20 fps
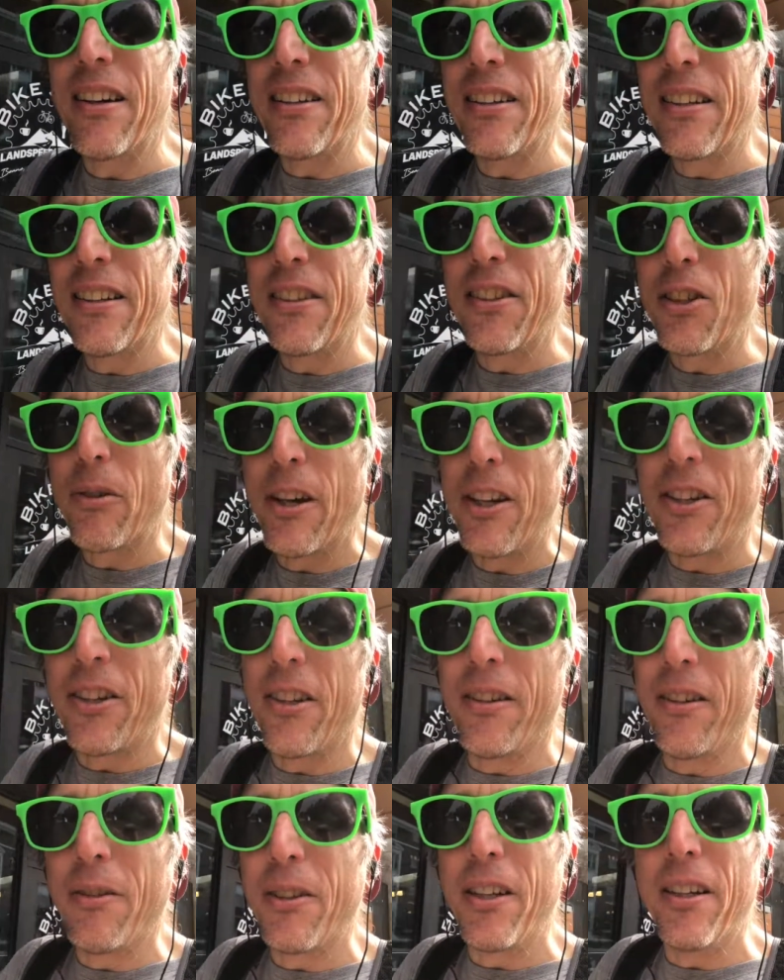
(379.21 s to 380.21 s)
on the
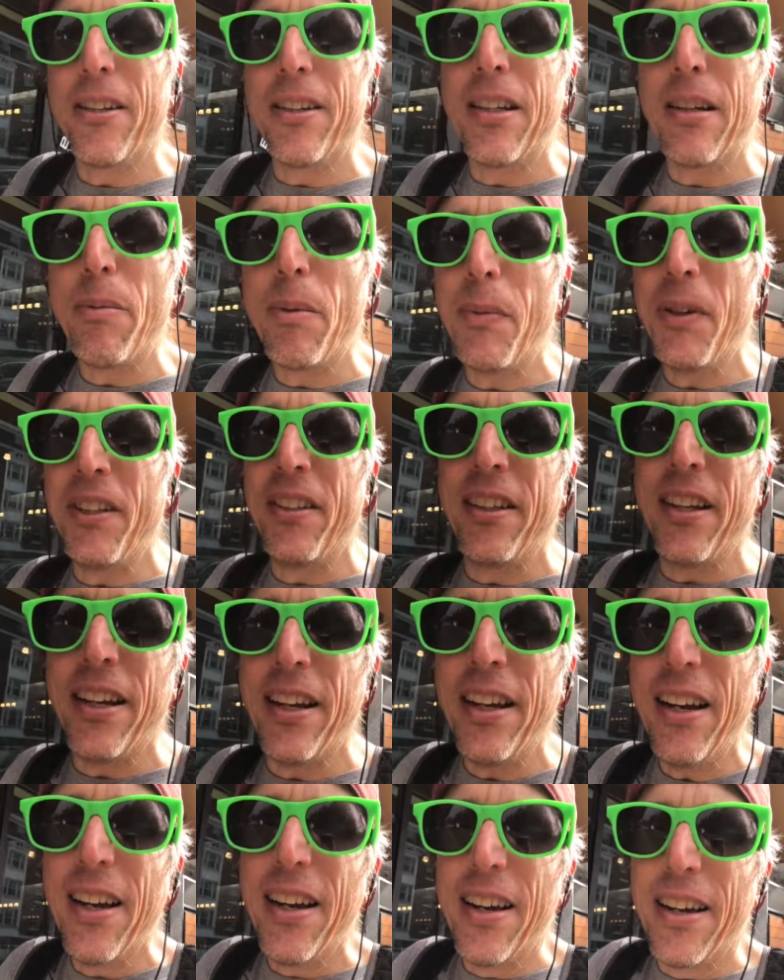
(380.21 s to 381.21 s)
situation with the W B
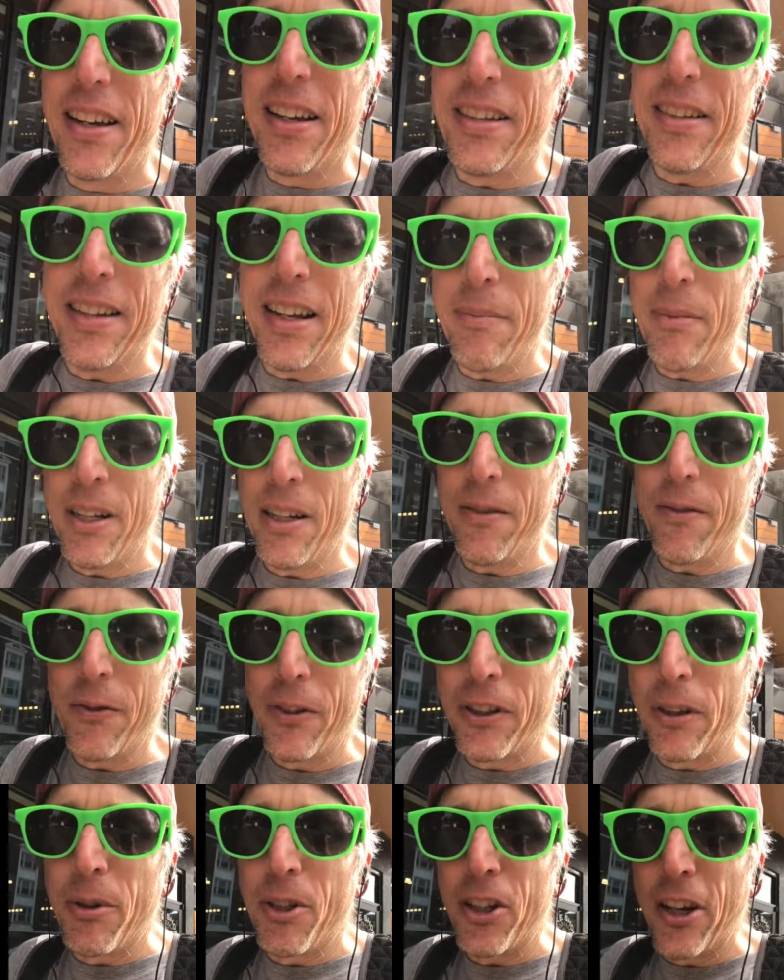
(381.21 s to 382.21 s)
C naming
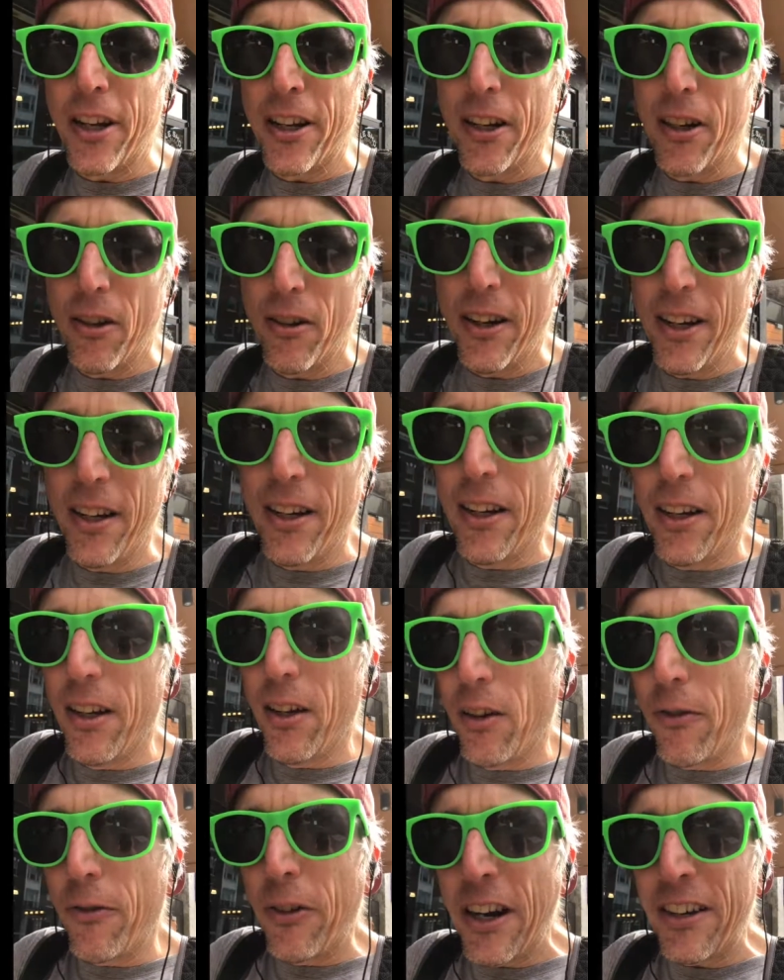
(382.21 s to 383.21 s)
Lomachenko
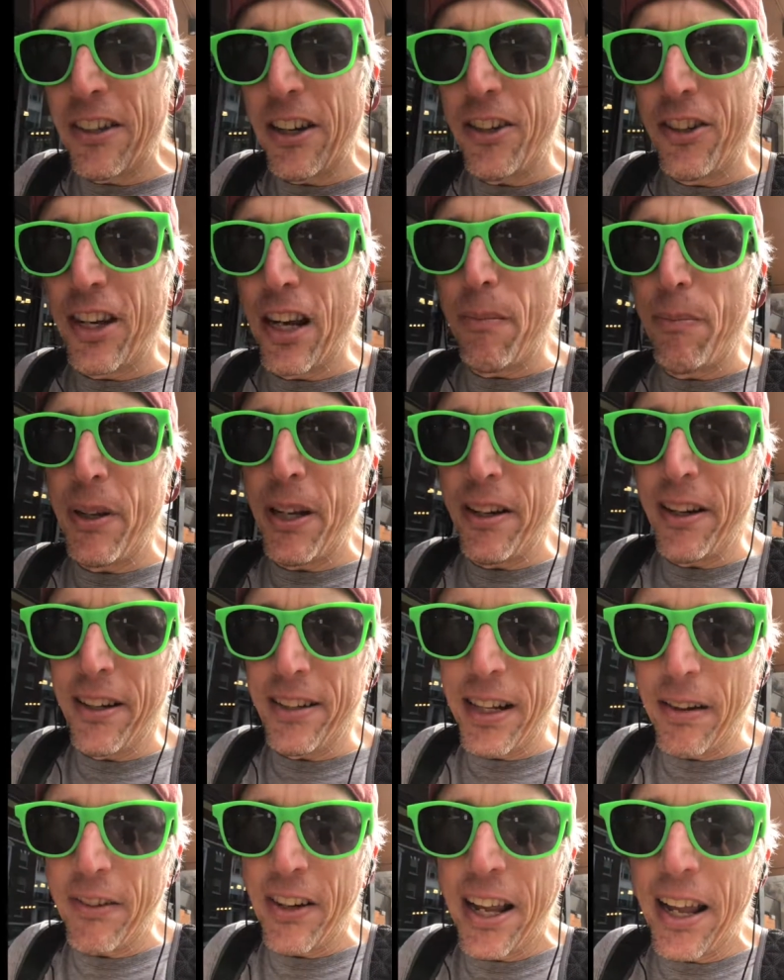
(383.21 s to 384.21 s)
franchise champion and
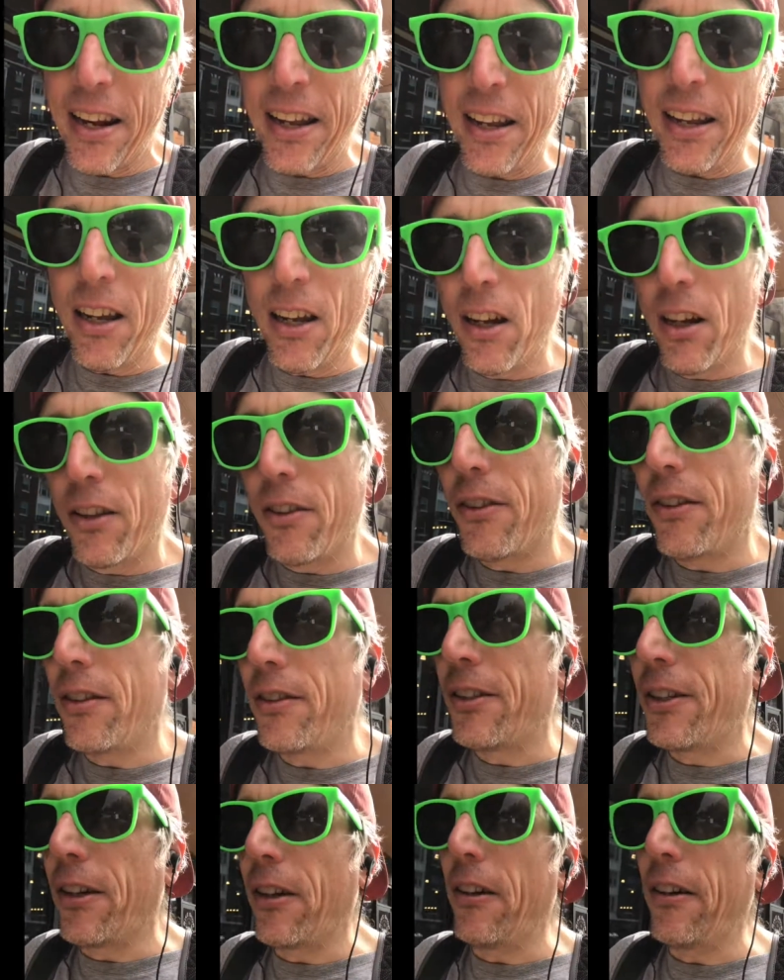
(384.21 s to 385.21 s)
Devin Haney
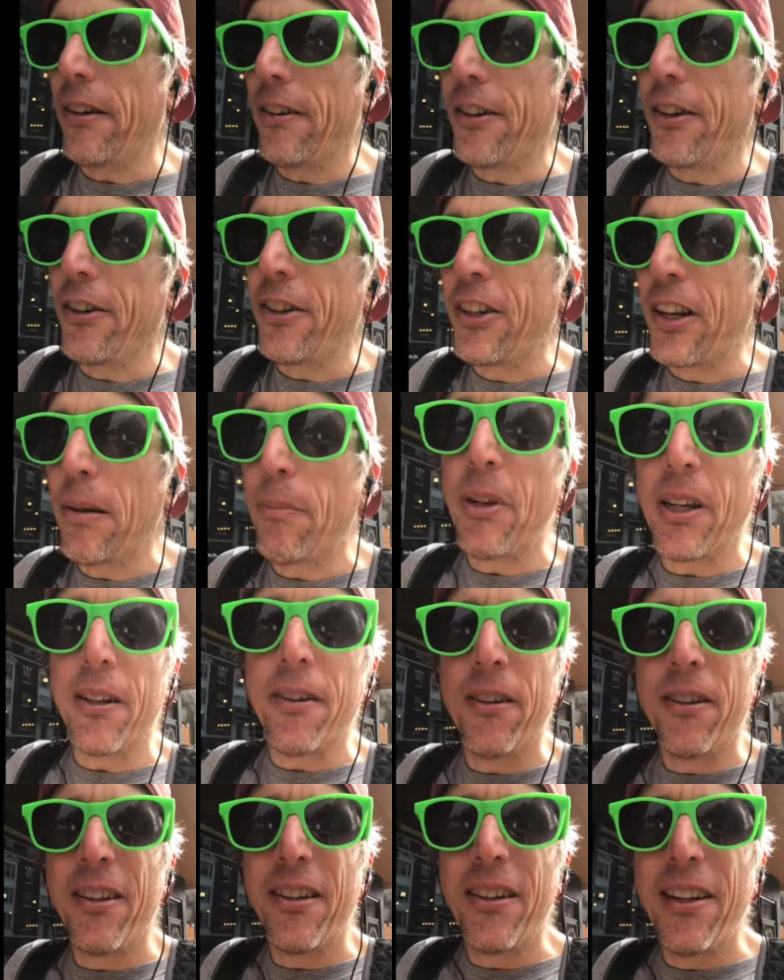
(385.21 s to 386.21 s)
their, their champion
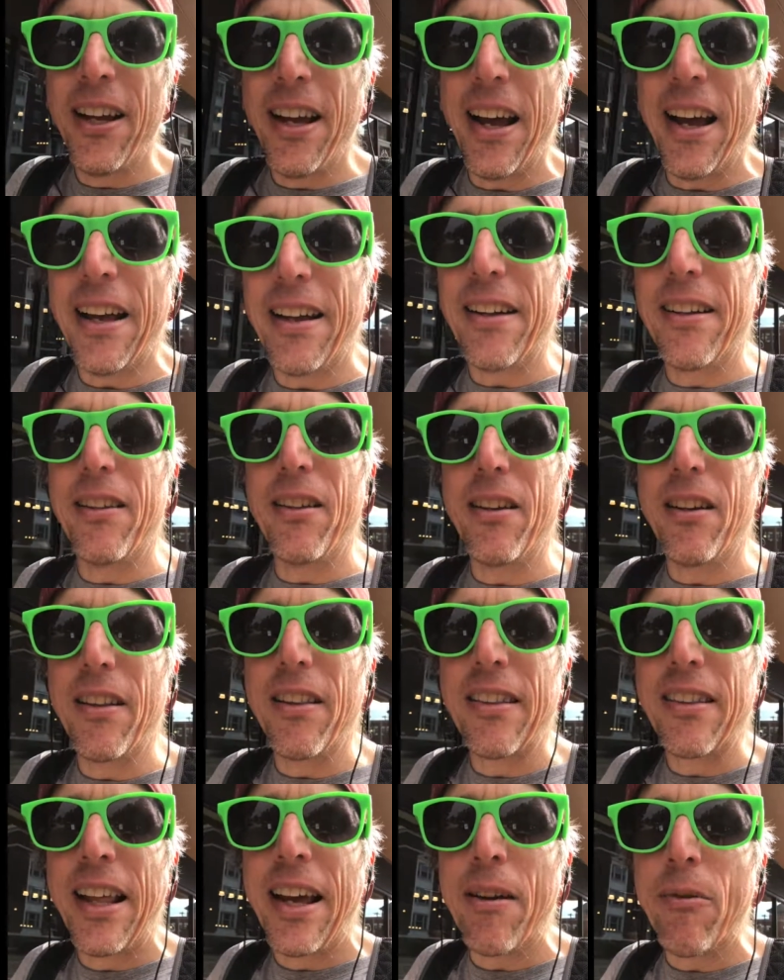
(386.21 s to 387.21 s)
at
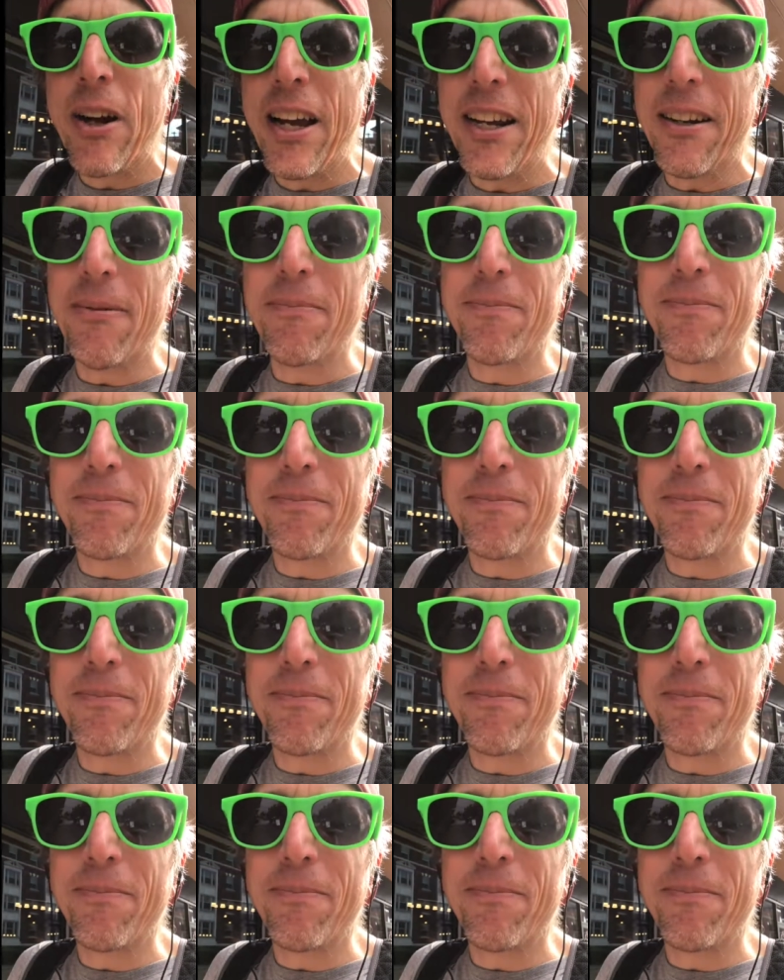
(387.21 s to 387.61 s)
lightweight.